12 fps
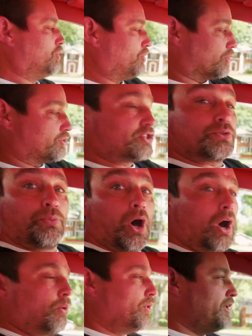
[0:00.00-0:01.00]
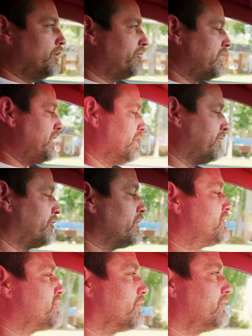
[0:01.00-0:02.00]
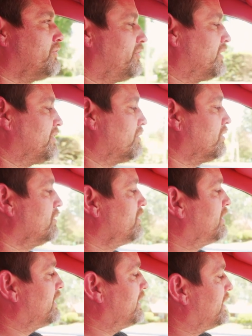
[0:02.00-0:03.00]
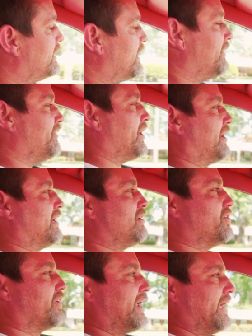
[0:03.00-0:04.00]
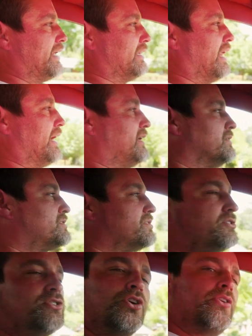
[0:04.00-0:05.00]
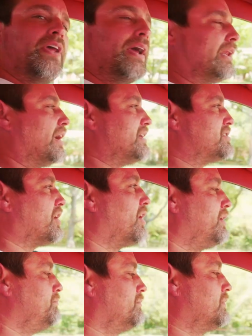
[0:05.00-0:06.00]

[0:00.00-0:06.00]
your small one over here for a turn signal, and then your headlights. To turn the headlights on,